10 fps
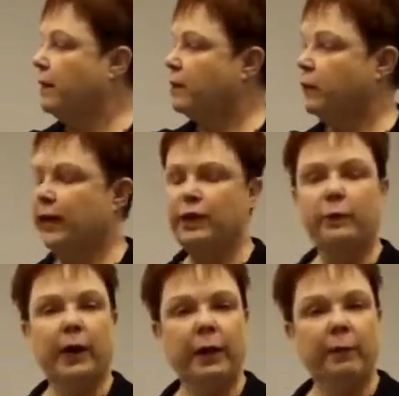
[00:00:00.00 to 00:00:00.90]
So that's
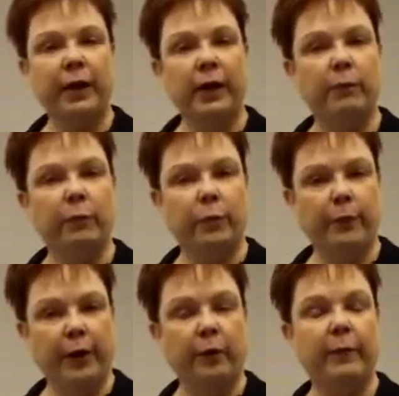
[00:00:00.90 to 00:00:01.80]
why peanut
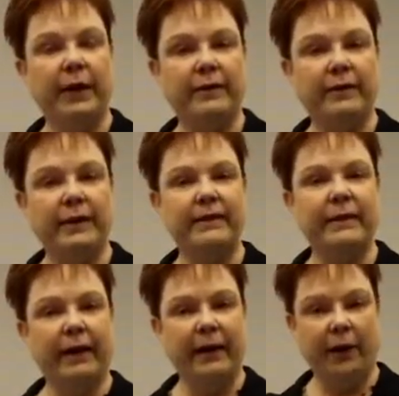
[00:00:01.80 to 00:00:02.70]
butter makes
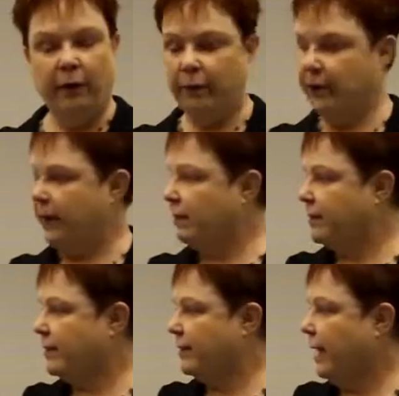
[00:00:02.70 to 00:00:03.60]
this a healthy
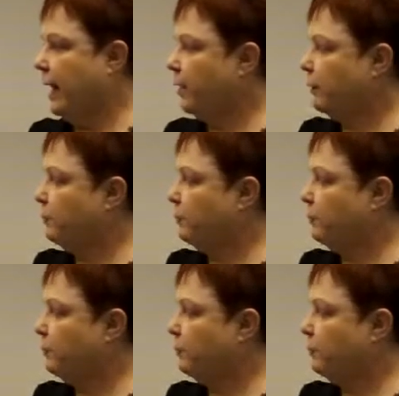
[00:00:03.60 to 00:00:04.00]
snack.